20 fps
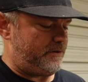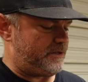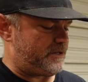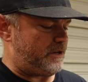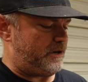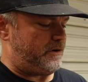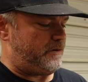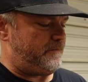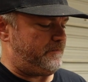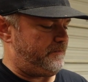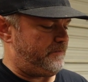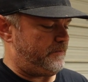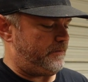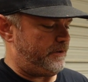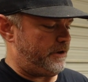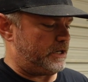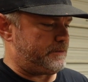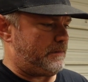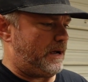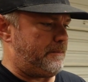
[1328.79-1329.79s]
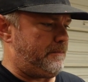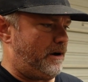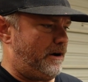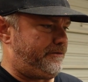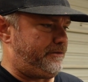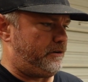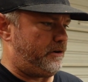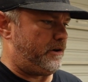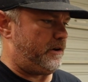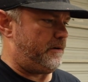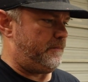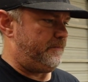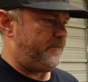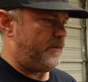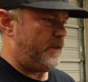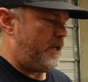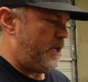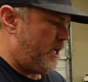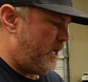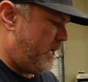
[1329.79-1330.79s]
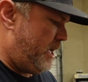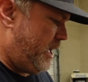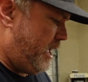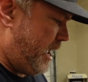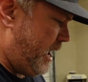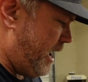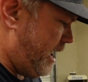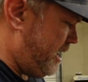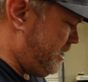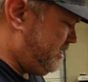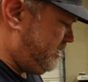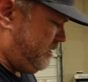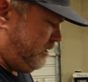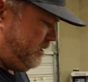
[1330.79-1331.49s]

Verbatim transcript: So there's my muffler. And